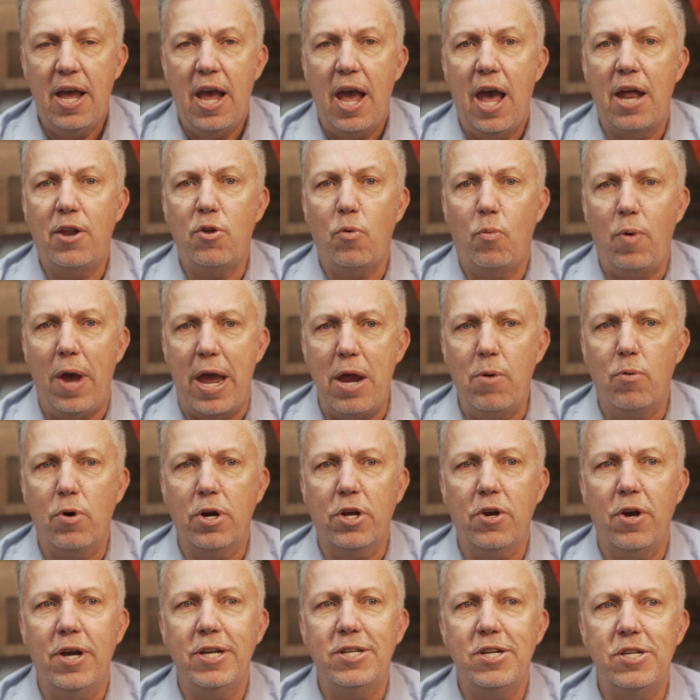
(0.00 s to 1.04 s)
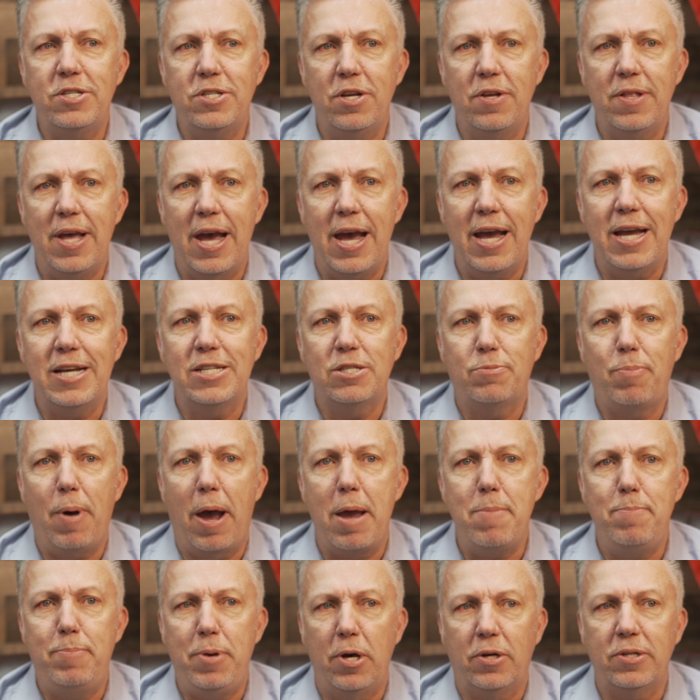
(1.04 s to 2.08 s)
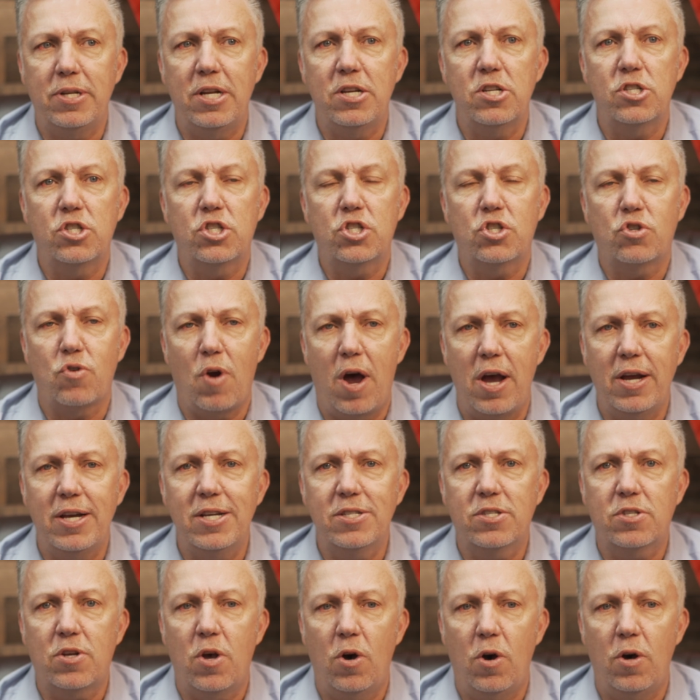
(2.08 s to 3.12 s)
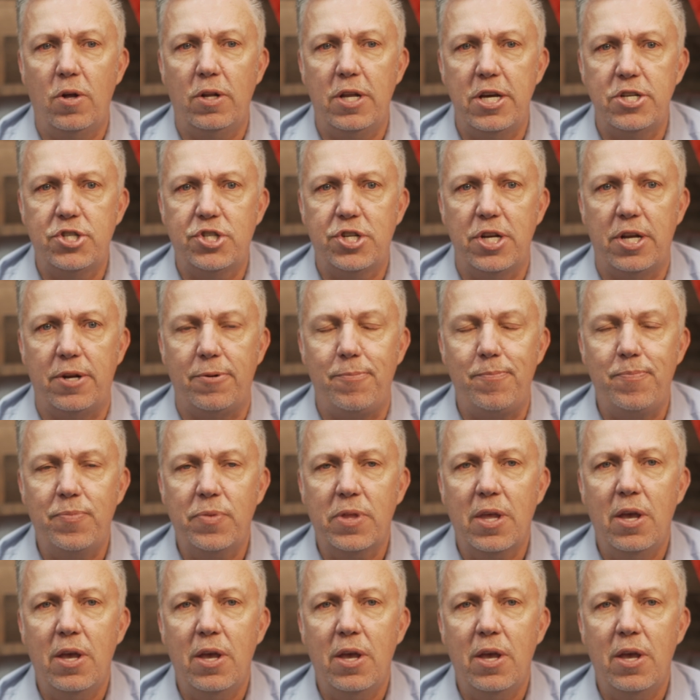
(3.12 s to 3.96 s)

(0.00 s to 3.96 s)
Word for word: And the way we're going to do that is by building the strongest coalition.